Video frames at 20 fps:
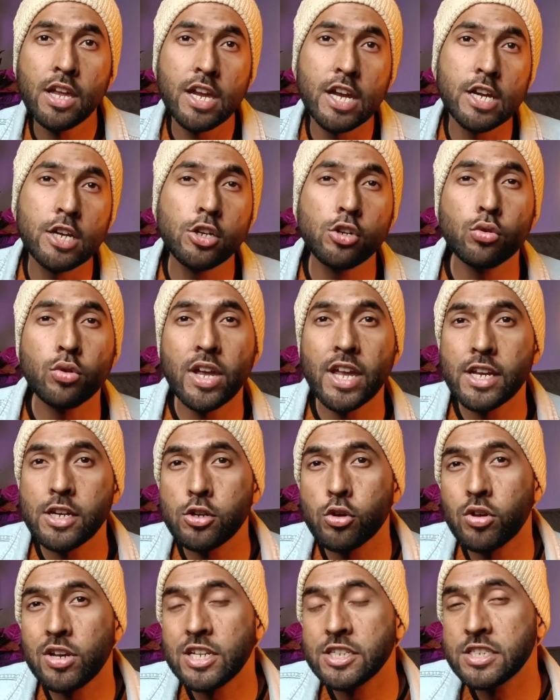into a
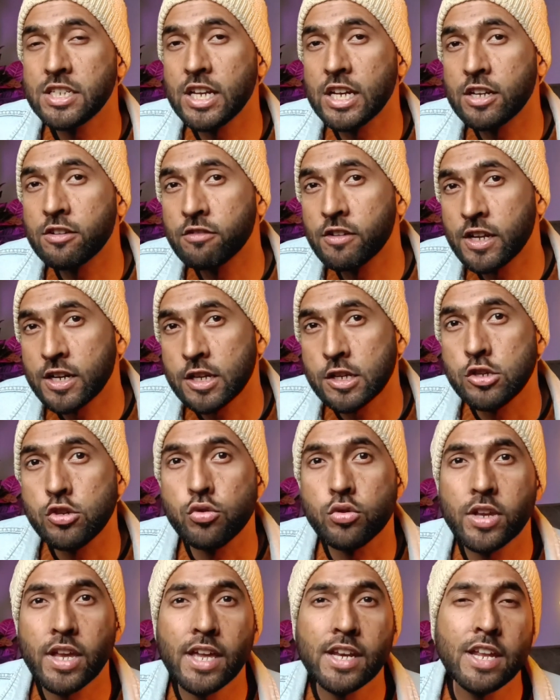knowledge network
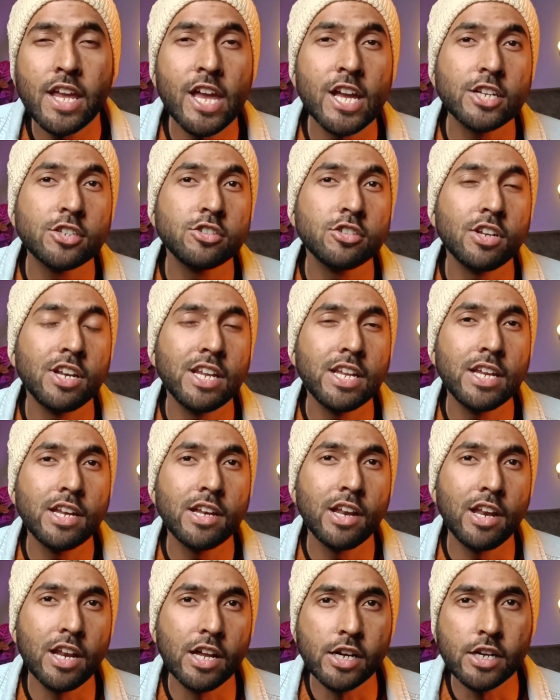you can actually
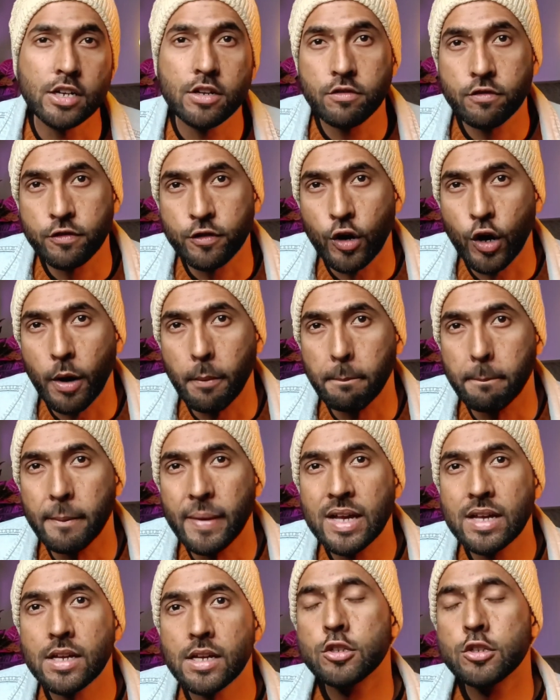learn from.